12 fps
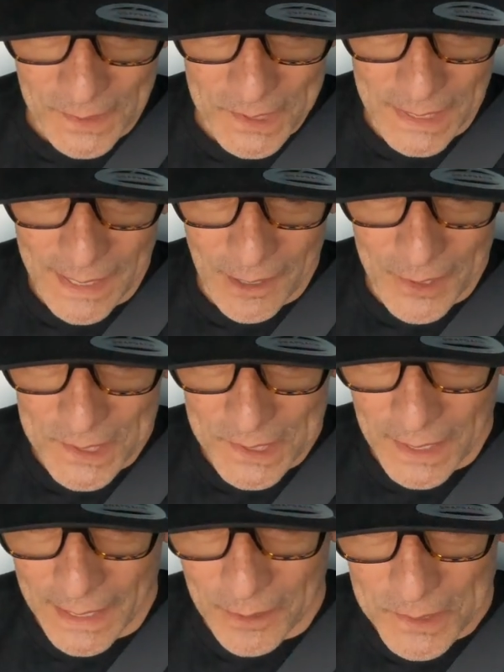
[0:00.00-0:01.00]
see Harry
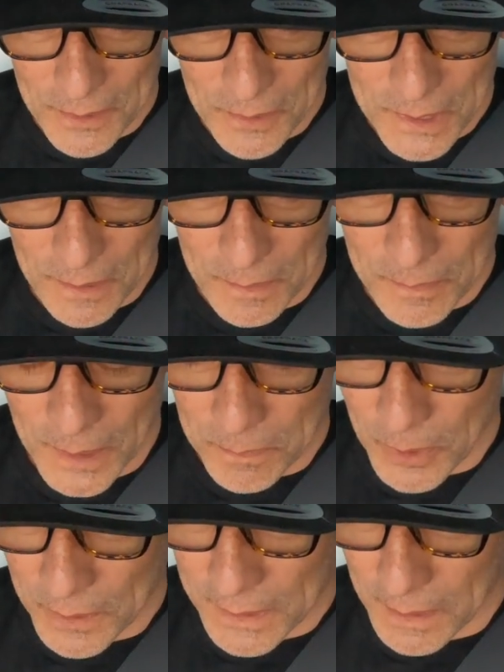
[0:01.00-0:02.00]
Styles. It was a
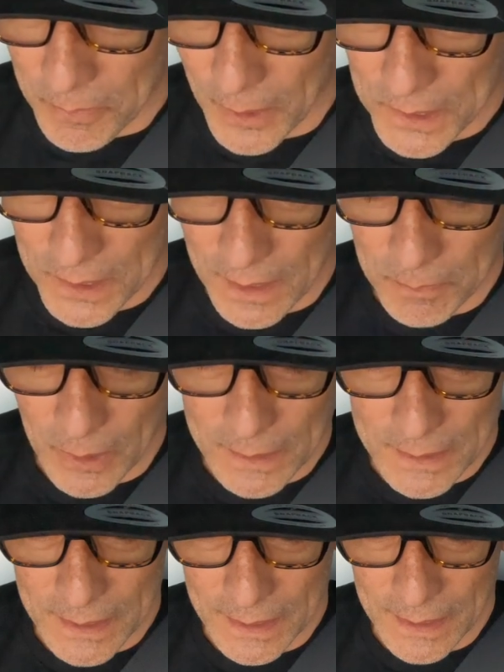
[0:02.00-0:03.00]
birthday present. I
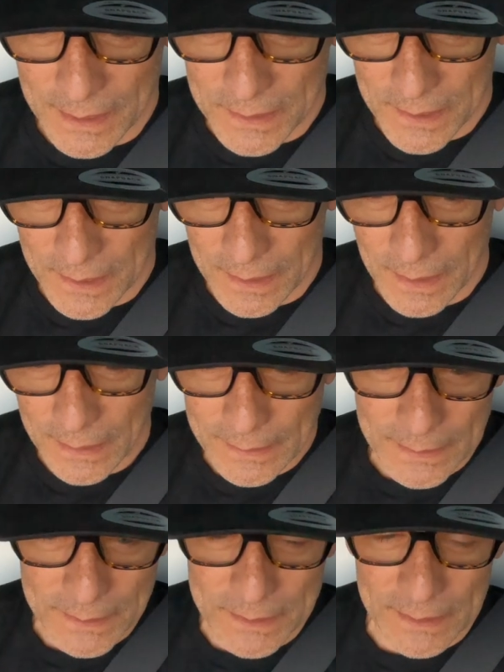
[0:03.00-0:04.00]
bought tickets. And
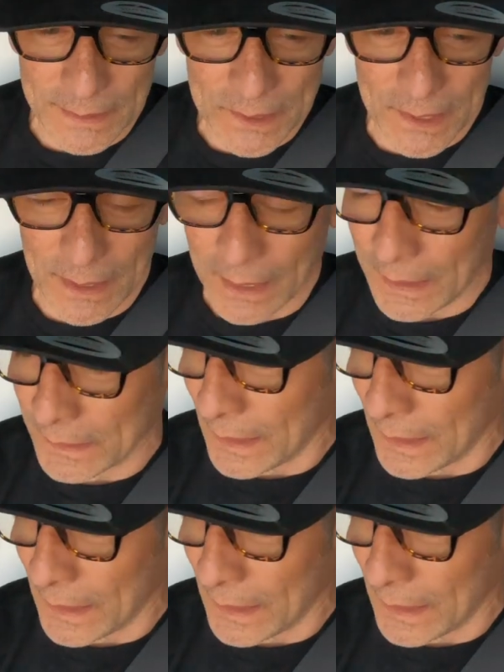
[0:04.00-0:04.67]
listen, I